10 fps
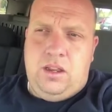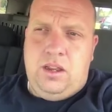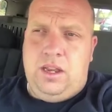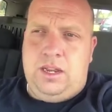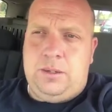
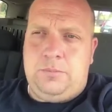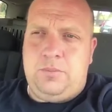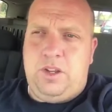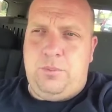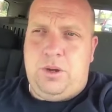
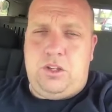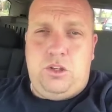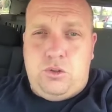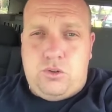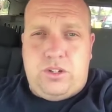But
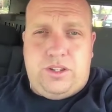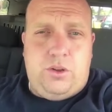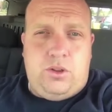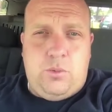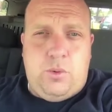usually
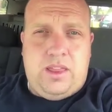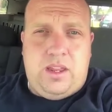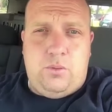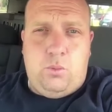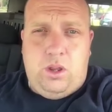the only way
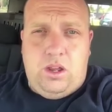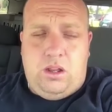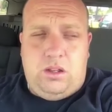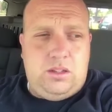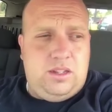that it will